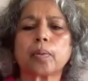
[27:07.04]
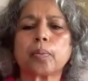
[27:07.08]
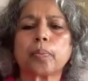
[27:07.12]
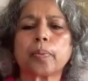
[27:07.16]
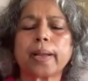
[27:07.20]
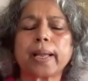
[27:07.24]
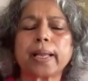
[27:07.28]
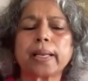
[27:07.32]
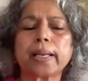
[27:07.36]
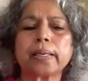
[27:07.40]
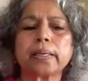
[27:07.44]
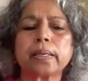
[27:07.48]

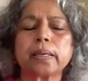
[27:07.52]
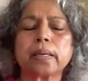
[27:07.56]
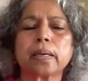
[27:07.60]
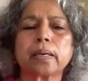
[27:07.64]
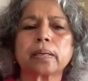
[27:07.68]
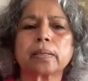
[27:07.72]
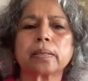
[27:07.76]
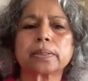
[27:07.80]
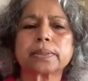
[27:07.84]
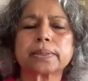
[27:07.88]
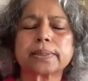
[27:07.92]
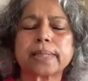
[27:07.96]

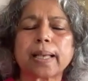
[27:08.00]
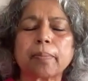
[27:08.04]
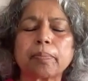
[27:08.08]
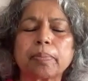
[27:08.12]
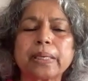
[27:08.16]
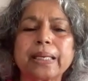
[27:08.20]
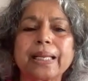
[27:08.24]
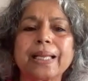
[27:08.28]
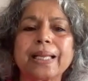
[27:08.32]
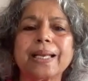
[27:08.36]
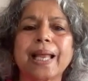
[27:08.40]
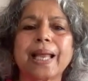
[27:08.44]
when
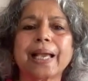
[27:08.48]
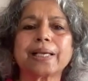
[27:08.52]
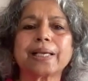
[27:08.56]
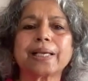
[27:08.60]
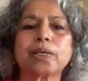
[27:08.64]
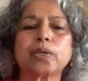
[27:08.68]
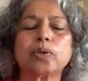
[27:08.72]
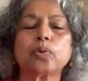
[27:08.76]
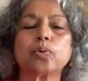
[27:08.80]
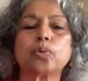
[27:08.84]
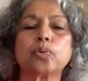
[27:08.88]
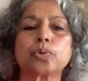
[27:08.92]
somebody
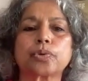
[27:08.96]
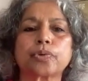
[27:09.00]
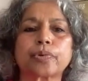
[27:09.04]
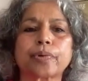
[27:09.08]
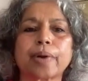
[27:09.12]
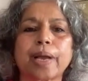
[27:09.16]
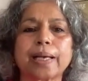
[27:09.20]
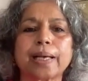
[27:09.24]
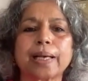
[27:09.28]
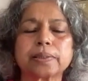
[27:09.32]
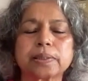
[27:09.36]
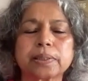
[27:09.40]
like you
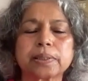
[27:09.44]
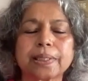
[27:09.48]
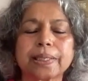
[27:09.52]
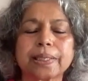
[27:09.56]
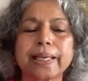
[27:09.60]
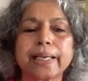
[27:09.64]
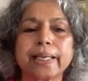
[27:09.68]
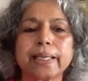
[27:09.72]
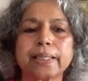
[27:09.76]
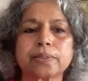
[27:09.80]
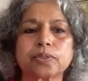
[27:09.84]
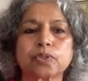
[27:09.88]

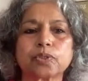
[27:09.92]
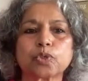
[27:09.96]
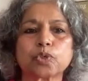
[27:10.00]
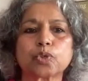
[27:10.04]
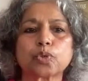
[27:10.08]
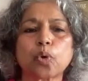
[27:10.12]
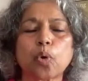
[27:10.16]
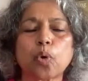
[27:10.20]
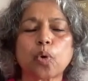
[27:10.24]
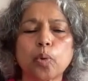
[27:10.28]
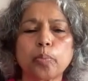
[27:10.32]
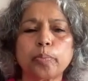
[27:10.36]
translates
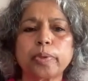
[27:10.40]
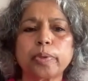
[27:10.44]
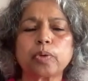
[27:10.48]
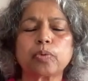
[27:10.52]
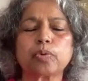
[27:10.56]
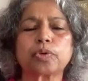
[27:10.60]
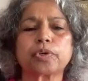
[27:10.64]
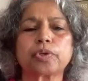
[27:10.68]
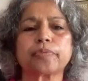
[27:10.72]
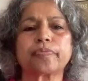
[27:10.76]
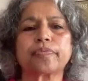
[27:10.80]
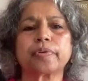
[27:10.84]
so
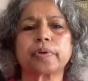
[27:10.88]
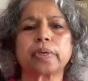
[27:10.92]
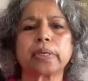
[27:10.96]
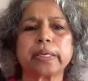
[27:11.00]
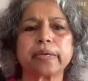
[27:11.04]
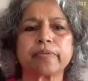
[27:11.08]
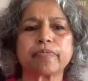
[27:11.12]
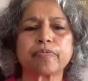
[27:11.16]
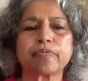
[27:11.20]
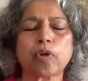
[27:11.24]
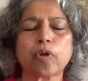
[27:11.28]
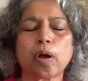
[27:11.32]

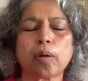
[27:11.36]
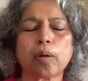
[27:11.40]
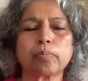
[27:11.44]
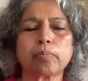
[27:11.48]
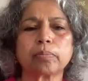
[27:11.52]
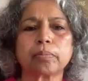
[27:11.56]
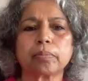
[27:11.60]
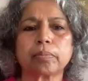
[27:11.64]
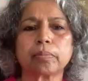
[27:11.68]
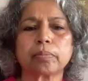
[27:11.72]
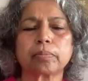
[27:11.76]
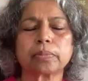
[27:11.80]
beautifully
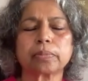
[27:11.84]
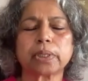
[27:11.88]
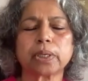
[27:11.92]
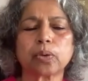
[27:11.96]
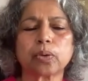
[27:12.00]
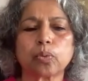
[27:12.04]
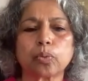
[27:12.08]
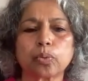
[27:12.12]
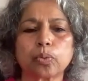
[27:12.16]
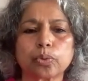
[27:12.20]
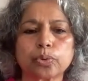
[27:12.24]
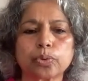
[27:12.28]
from the
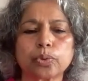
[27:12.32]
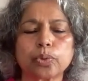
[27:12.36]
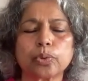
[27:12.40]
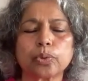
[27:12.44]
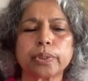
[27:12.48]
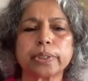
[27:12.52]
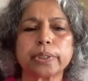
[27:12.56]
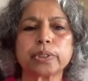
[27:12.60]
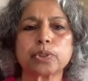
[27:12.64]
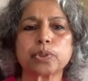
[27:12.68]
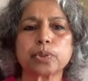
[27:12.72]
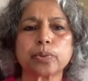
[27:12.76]
Urdu
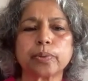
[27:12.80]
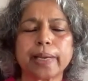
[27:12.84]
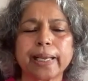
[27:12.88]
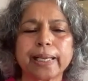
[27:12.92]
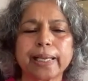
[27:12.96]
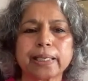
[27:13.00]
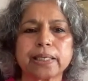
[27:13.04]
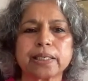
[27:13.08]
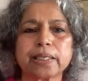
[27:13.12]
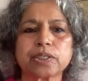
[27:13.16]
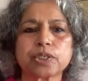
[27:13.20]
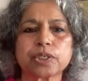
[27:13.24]
into
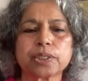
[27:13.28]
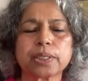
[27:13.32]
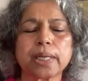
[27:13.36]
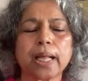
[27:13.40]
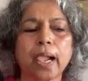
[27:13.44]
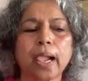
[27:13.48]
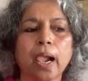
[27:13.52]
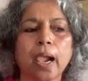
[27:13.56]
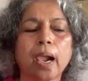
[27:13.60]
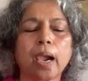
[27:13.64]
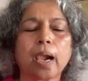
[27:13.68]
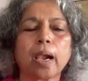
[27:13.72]
English,
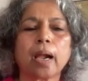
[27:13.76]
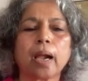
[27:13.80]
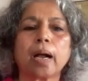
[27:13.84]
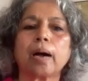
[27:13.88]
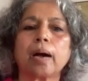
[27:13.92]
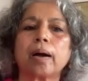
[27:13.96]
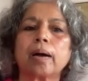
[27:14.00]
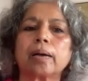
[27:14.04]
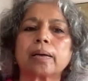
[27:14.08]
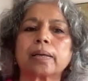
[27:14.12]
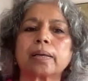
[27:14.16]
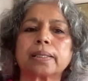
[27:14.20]

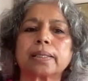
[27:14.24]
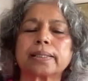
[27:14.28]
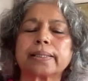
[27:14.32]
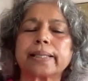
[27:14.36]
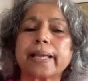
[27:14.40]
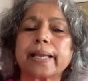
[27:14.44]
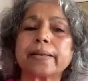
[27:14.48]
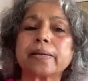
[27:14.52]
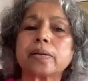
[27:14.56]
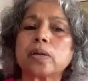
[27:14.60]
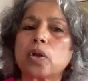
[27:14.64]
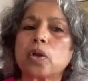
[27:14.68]

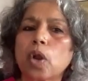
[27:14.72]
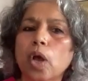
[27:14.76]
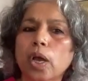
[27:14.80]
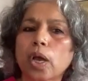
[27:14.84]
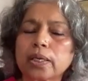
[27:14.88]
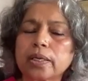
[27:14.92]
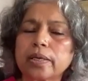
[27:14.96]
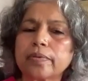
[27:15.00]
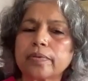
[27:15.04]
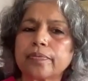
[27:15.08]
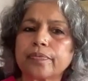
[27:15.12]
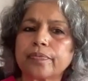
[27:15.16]
then a
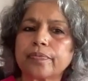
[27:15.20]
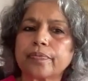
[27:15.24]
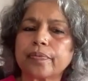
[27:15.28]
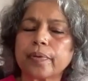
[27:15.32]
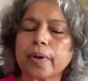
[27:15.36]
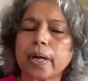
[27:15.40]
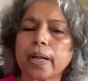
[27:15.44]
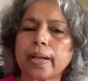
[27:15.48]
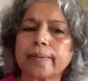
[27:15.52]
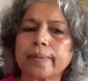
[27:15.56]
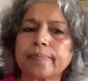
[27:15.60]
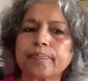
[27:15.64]
lot
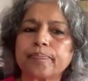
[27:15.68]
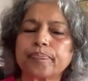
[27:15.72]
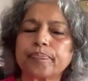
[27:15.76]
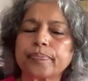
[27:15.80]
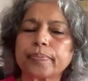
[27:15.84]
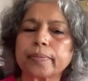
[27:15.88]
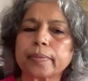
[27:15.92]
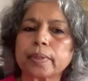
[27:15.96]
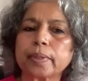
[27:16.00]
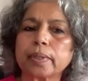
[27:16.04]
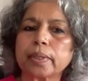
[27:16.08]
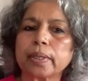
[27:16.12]
of
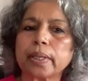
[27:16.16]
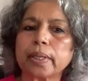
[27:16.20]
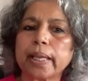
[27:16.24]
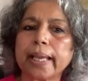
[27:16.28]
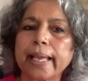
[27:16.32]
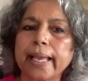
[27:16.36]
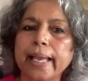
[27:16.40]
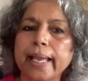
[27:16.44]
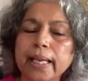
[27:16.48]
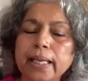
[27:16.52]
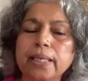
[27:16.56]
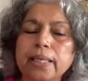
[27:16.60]

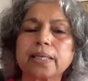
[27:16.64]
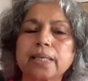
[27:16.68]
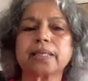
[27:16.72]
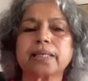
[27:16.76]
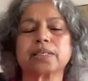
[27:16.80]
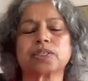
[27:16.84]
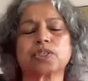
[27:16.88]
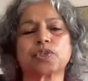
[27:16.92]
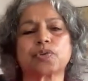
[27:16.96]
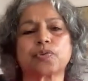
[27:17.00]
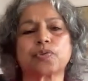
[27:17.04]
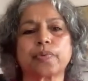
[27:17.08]

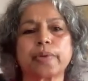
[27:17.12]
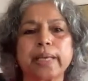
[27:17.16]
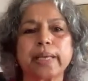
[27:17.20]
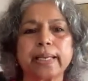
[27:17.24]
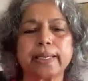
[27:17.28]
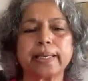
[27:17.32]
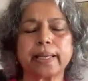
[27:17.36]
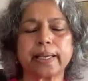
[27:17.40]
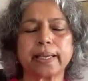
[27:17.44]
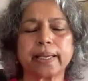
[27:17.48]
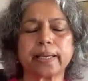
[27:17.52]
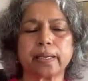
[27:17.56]
English
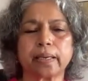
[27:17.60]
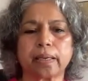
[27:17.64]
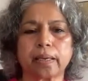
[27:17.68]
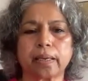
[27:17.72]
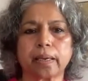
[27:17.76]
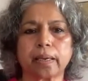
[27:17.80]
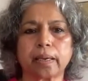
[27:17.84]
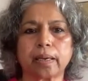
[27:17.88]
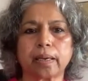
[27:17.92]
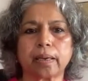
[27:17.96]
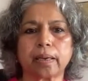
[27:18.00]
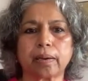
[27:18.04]
reading